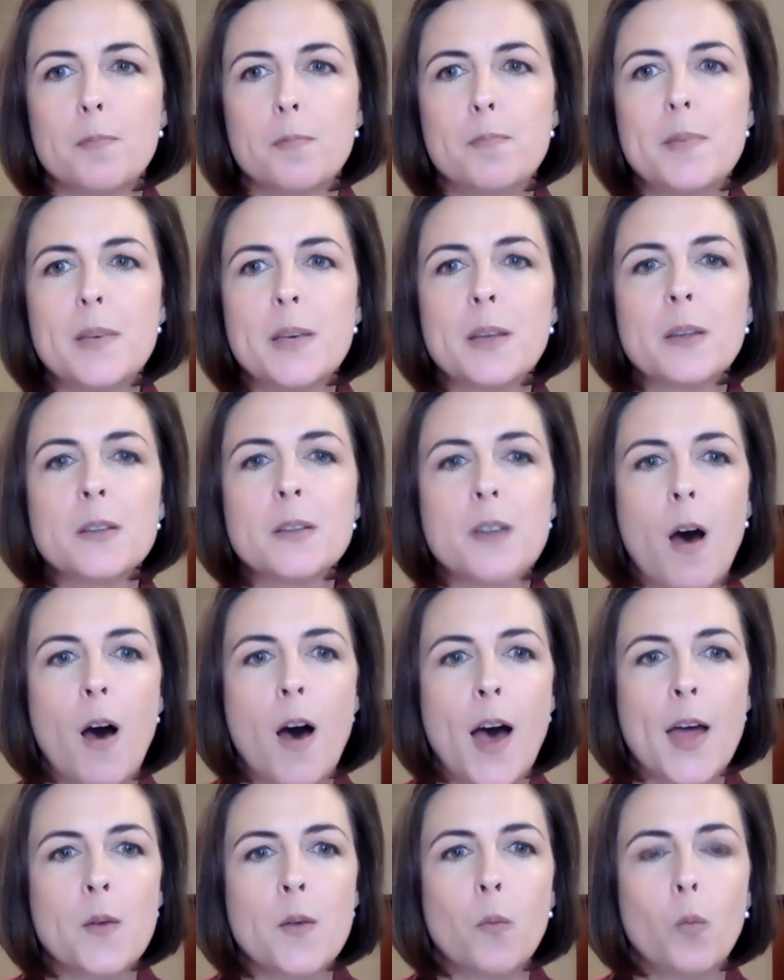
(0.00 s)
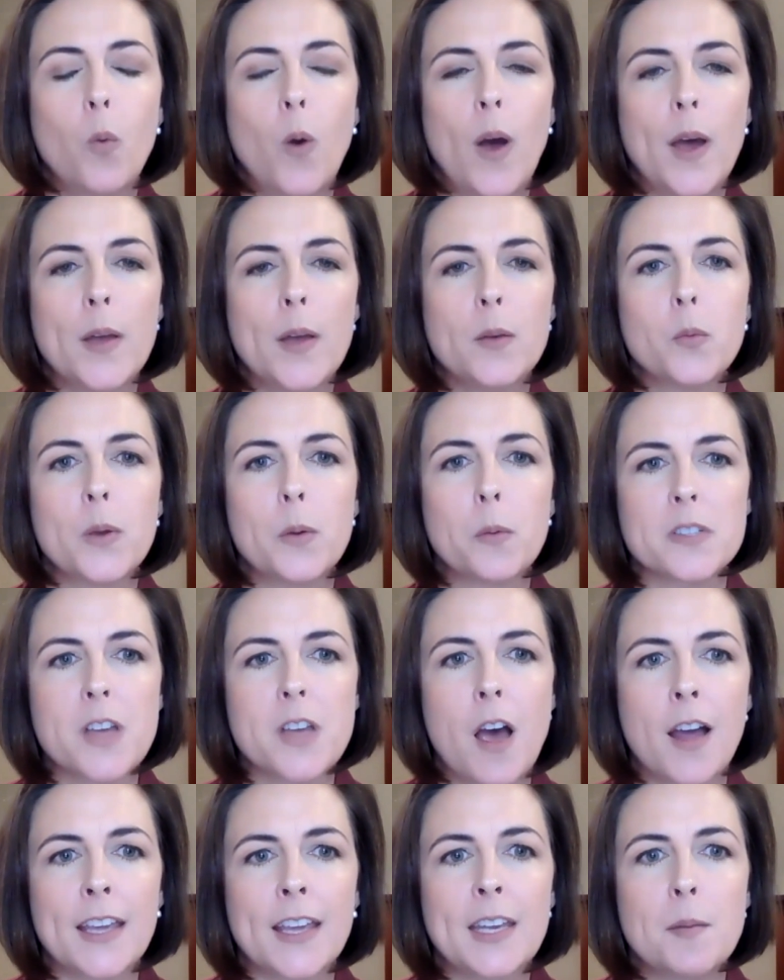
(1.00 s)
build on what we were
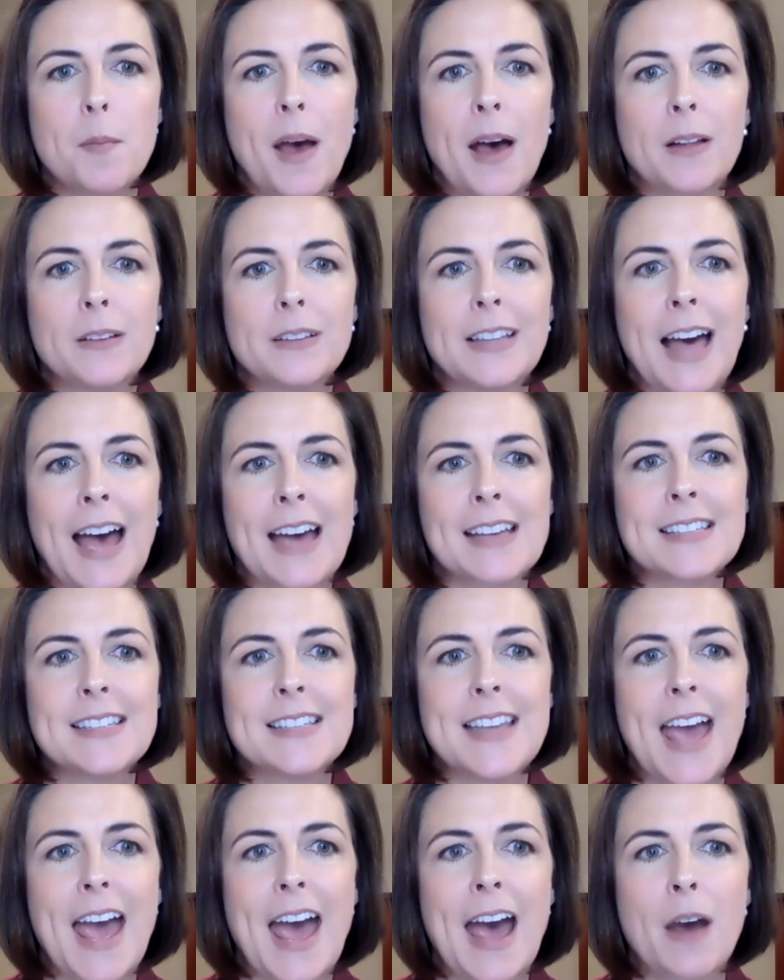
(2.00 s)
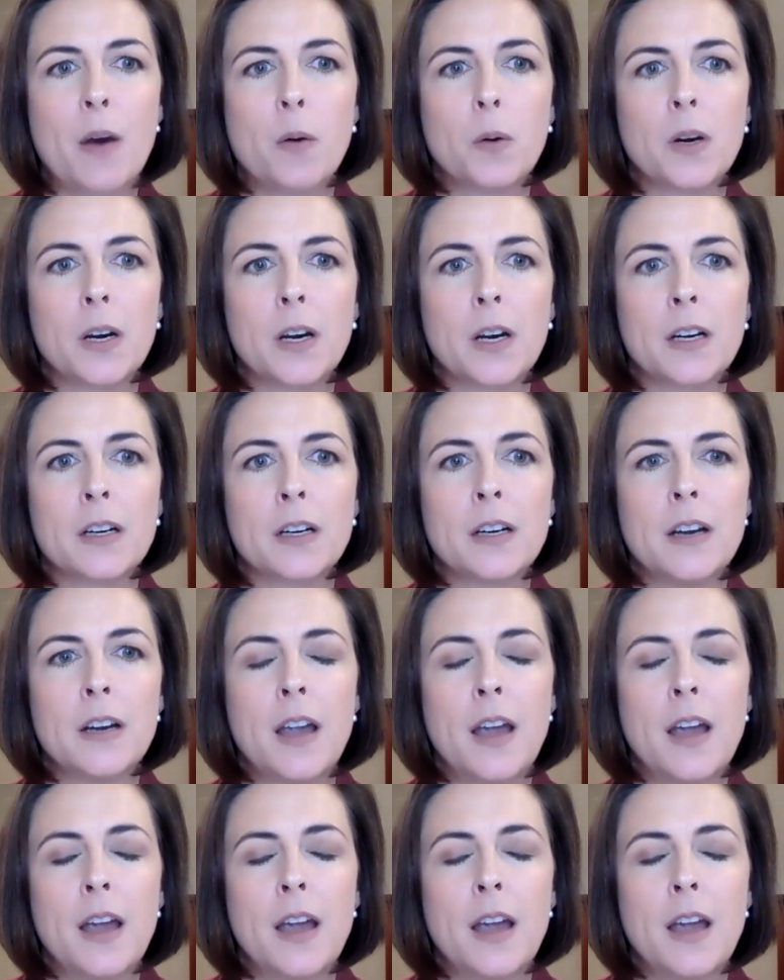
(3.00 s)
talking about last hour.